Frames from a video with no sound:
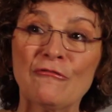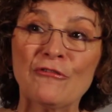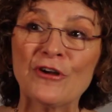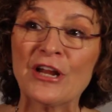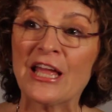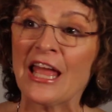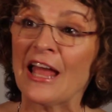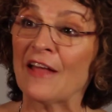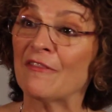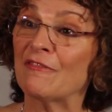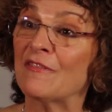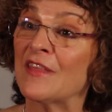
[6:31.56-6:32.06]

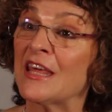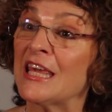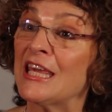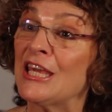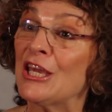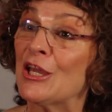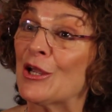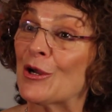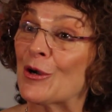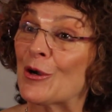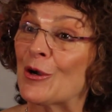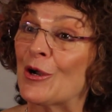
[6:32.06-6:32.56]
forget the
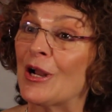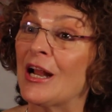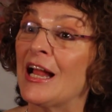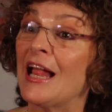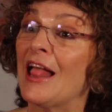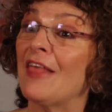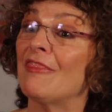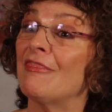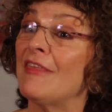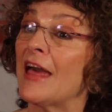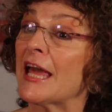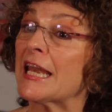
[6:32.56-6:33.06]
year
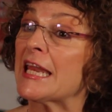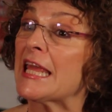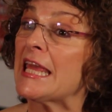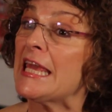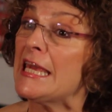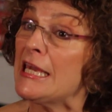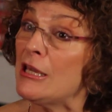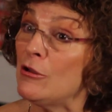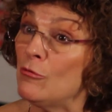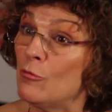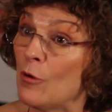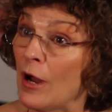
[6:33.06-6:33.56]
that
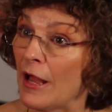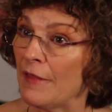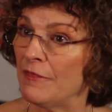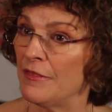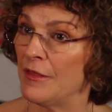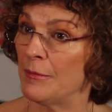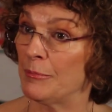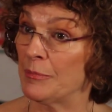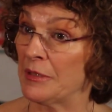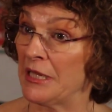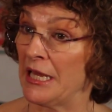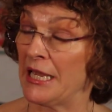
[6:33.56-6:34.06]
he read
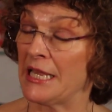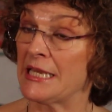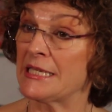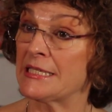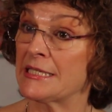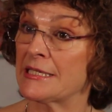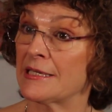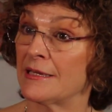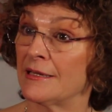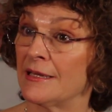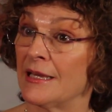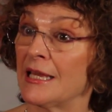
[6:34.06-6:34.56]
the
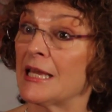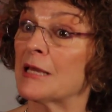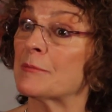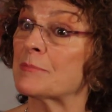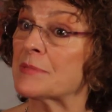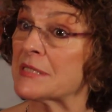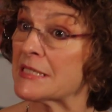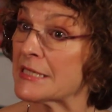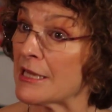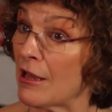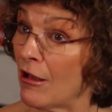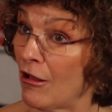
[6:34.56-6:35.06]
plays
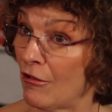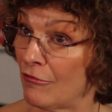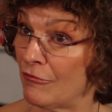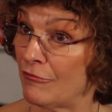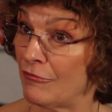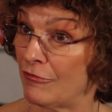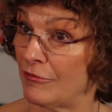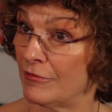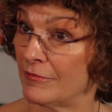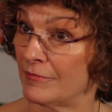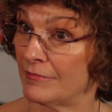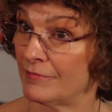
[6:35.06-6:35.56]

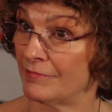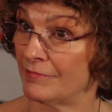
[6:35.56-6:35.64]
himself.